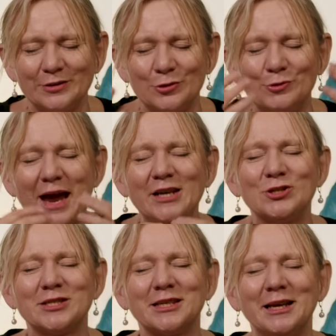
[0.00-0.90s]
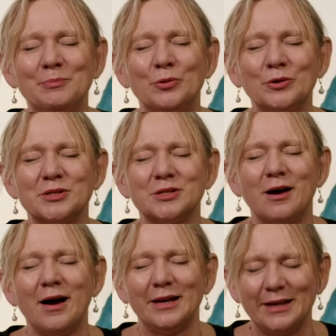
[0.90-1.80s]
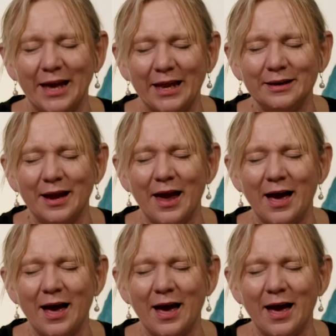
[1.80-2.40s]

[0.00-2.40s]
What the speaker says: courageously put aside again